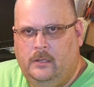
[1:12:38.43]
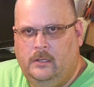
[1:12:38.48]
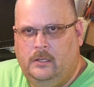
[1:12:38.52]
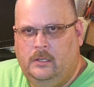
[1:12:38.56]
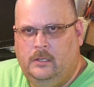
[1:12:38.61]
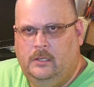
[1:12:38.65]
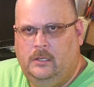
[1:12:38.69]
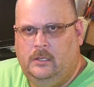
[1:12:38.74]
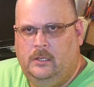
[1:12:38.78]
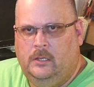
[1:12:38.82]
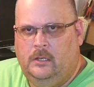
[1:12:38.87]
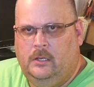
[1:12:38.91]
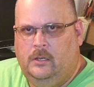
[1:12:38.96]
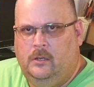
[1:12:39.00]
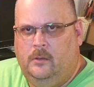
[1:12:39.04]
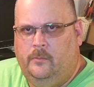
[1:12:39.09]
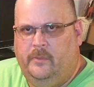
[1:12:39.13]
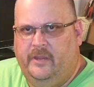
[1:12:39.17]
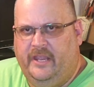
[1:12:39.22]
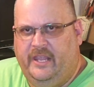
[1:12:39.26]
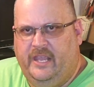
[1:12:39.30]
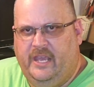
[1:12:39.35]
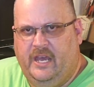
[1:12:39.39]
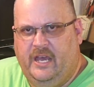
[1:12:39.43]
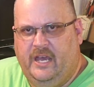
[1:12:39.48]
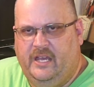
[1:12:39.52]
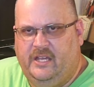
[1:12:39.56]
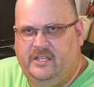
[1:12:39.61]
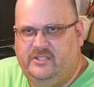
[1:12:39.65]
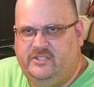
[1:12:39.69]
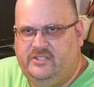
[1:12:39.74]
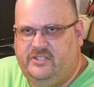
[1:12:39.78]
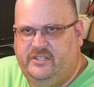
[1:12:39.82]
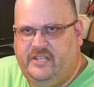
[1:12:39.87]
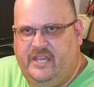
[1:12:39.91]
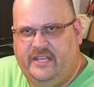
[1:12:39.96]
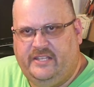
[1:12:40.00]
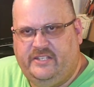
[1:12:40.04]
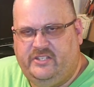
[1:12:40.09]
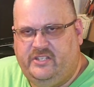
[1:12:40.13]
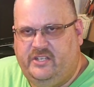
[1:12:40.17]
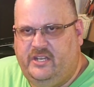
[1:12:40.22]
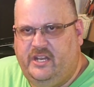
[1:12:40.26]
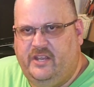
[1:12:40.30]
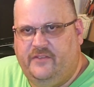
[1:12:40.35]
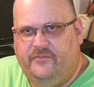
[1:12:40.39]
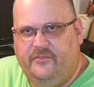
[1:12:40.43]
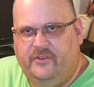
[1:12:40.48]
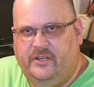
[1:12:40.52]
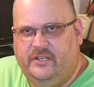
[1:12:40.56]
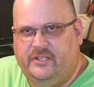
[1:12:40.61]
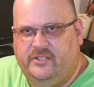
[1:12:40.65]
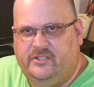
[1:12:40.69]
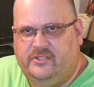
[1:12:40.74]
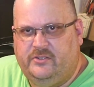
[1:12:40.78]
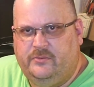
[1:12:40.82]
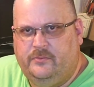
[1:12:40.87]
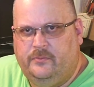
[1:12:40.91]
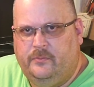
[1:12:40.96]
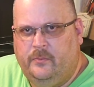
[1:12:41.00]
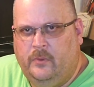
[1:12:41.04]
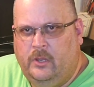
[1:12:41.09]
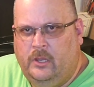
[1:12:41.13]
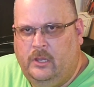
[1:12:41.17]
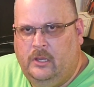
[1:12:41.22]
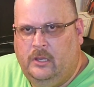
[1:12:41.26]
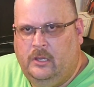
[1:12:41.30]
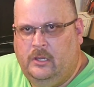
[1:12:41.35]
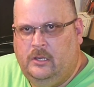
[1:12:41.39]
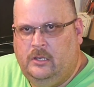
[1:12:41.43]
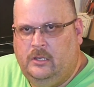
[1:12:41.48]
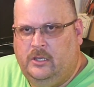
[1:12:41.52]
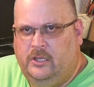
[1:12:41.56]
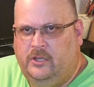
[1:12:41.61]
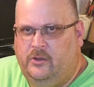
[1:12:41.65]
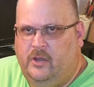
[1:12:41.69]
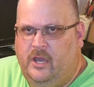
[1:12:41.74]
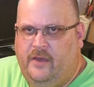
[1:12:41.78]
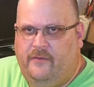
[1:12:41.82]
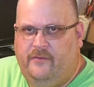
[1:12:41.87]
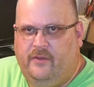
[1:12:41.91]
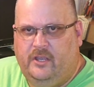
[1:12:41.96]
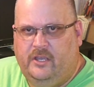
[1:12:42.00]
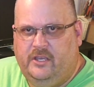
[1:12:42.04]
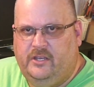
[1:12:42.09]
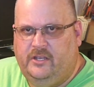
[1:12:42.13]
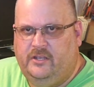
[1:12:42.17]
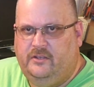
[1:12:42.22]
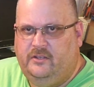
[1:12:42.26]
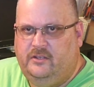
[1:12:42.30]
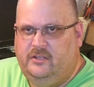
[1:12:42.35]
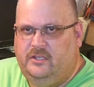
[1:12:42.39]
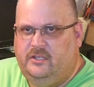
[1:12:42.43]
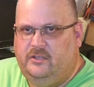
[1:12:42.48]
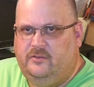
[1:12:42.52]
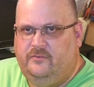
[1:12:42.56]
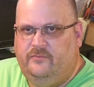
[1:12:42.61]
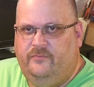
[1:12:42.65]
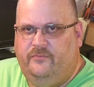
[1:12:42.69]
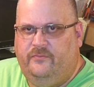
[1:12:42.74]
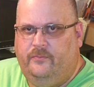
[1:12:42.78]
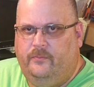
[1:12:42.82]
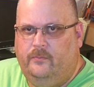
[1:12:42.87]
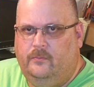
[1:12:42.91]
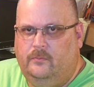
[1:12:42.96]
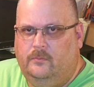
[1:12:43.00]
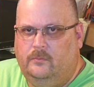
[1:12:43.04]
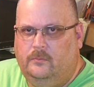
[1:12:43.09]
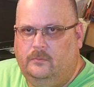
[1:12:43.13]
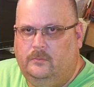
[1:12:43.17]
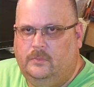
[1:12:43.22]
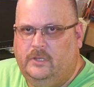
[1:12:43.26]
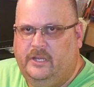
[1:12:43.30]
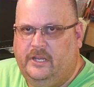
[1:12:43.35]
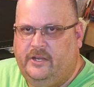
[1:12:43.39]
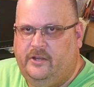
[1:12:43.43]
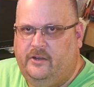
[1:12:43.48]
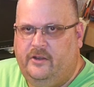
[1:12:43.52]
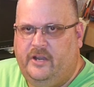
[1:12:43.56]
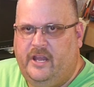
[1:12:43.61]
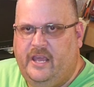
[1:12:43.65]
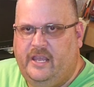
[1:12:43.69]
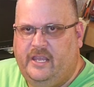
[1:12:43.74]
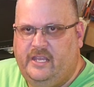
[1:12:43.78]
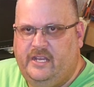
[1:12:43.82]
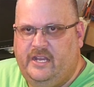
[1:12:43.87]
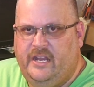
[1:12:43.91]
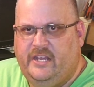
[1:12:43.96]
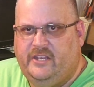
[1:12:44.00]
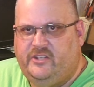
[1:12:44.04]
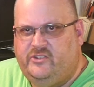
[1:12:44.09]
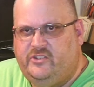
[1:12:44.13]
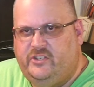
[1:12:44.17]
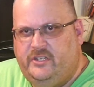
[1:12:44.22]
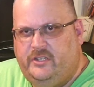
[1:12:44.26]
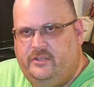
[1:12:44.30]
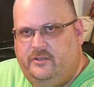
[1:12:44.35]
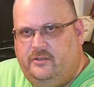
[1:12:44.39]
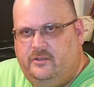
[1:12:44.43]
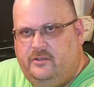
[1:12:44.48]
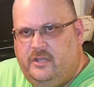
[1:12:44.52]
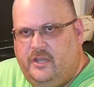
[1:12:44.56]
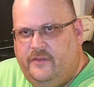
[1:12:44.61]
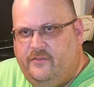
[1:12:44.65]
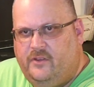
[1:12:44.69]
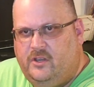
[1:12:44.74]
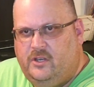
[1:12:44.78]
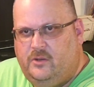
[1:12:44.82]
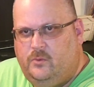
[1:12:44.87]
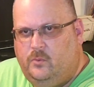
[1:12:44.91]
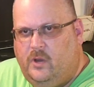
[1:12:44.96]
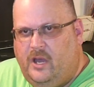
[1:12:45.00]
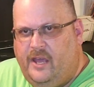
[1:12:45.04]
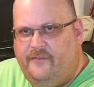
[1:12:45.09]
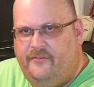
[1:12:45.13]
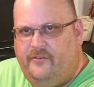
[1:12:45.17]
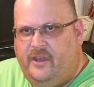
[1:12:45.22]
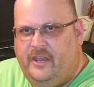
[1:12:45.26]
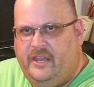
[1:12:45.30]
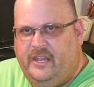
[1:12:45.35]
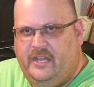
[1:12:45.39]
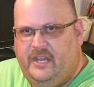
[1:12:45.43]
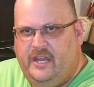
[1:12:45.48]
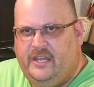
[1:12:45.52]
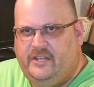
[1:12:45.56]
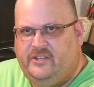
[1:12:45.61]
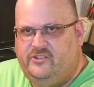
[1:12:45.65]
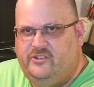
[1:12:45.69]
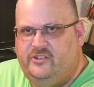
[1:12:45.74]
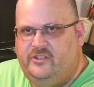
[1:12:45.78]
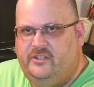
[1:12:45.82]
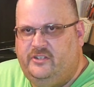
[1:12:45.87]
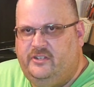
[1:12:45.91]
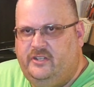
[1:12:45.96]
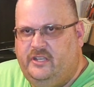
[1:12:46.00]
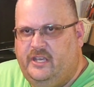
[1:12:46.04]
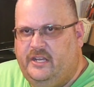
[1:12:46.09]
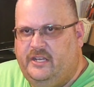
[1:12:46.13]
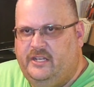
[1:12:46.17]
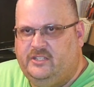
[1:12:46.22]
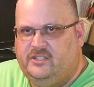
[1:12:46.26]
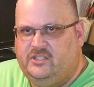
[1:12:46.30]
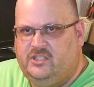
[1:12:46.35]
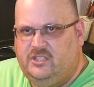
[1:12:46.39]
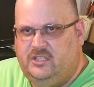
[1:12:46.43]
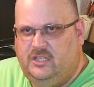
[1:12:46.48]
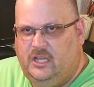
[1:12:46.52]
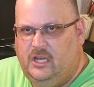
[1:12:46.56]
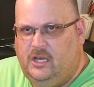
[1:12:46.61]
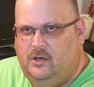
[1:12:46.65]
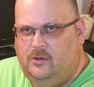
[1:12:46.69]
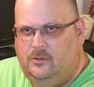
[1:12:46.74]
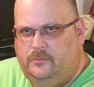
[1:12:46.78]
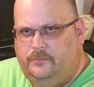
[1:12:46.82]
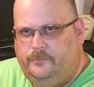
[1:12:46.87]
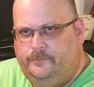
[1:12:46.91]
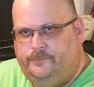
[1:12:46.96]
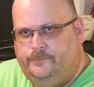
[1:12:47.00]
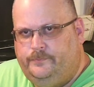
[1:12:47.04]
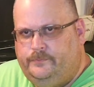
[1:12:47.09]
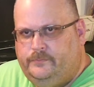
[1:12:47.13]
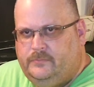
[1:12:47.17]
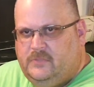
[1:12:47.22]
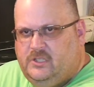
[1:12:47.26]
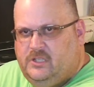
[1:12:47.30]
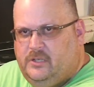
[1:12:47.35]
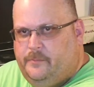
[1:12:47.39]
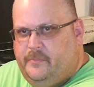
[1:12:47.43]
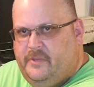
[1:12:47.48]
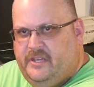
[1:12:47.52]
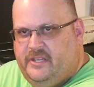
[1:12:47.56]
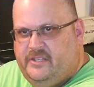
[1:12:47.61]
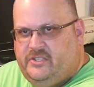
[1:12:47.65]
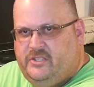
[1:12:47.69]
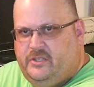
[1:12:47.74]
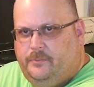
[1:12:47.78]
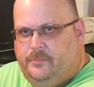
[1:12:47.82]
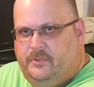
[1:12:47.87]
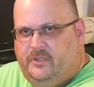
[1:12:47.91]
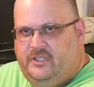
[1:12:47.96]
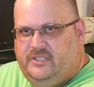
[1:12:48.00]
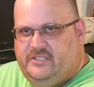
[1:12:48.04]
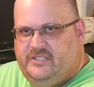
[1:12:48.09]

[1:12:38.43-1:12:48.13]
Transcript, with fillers: Because that's the difference. You have a good internet connection, you have good Wi-Fi connection, and it's slow. It could be as simple as that.